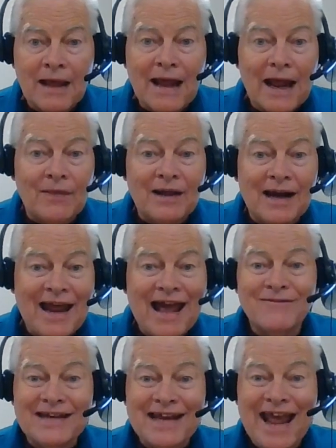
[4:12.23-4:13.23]
And then I
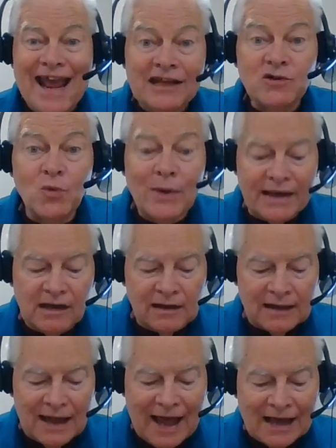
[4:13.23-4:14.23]
have an 8-week
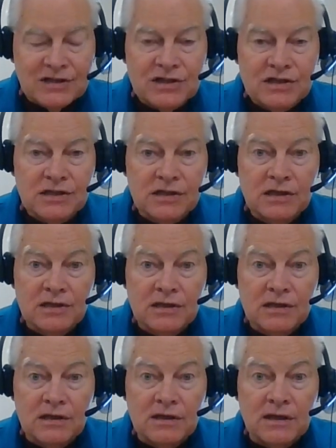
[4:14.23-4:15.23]
class.
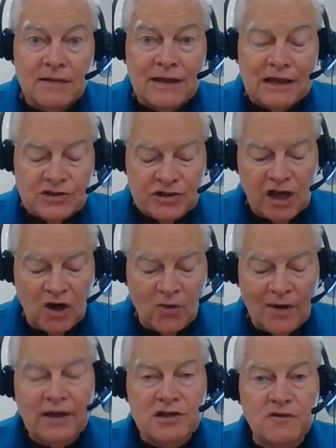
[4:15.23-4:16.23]
That
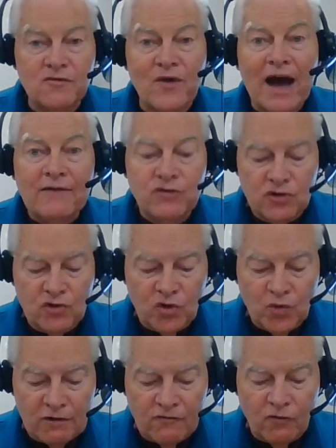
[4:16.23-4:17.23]
CRN is
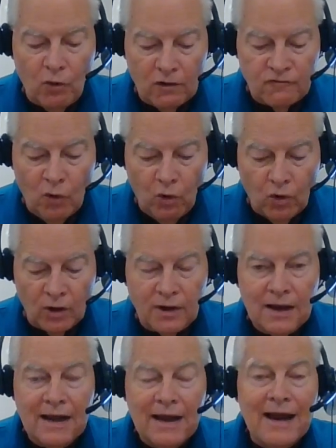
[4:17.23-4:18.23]
52344,
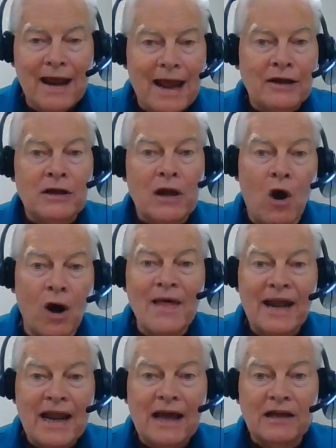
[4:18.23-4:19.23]
and all
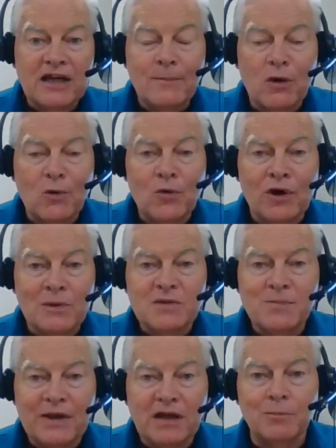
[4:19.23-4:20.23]
that academic work
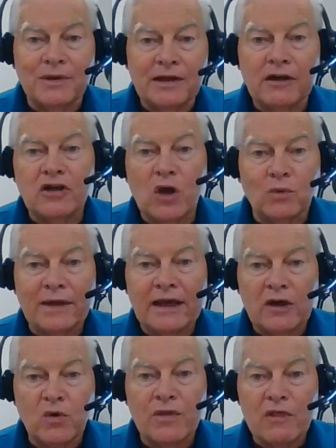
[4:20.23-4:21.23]
must be completed no
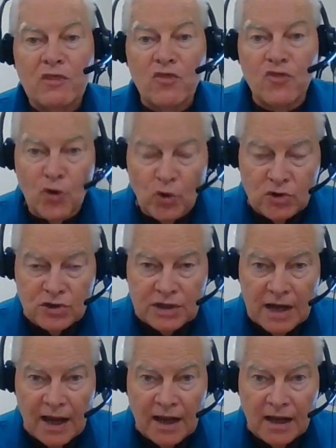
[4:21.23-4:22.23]
later than
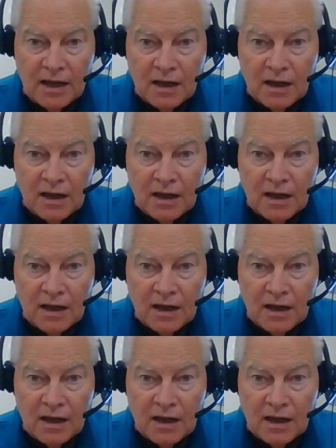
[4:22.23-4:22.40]
Thursday,